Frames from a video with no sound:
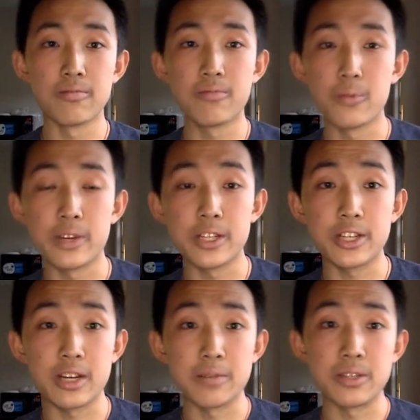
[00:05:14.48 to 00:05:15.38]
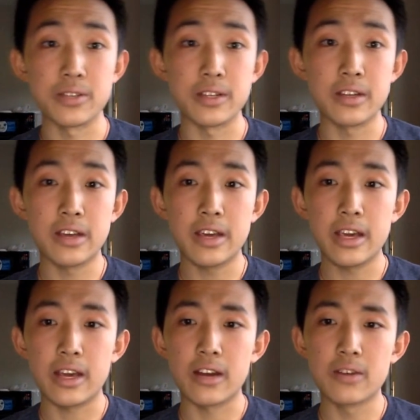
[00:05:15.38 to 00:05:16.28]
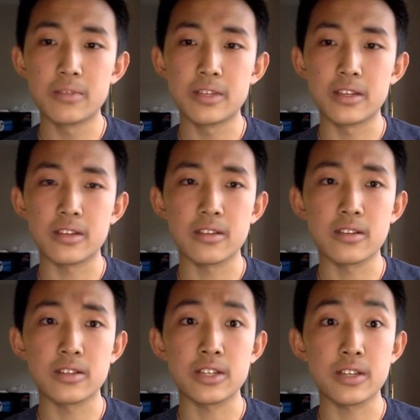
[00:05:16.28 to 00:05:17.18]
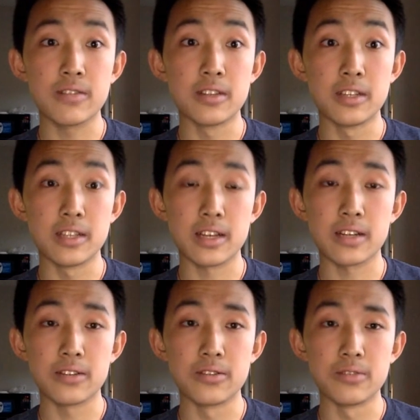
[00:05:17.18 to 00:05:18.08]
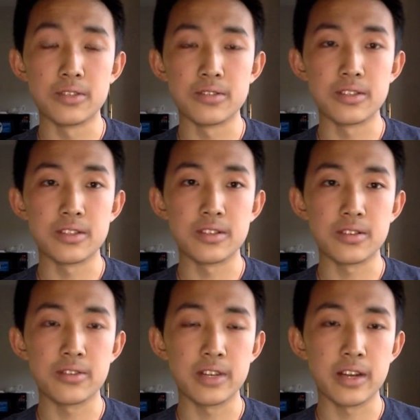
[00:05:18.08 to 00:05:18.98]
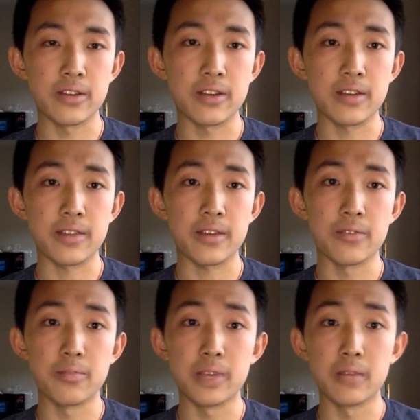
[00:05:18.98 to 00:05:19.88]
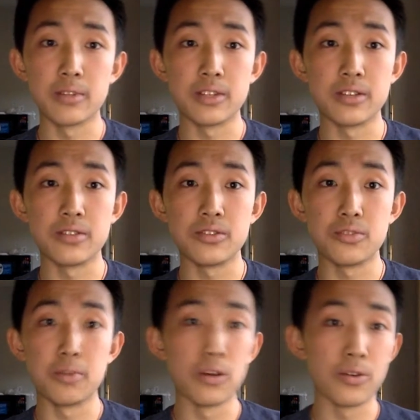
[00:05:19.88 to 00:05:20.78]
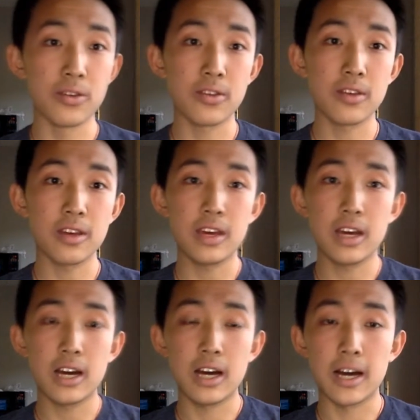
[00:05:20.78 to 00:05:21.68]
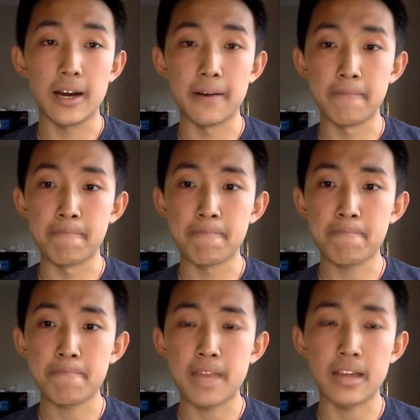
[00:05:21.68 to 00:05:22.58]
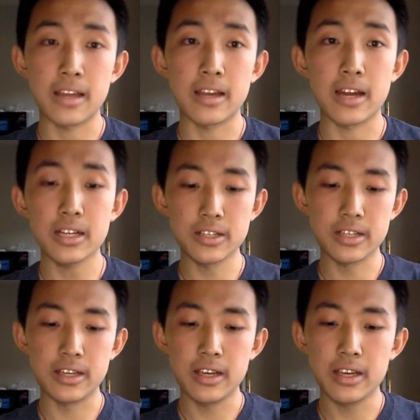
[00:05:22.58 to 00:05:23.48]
wing geometry, and I hope to achieve the design goal, which was to create an aircraft that would be able to do both. Um, and actually,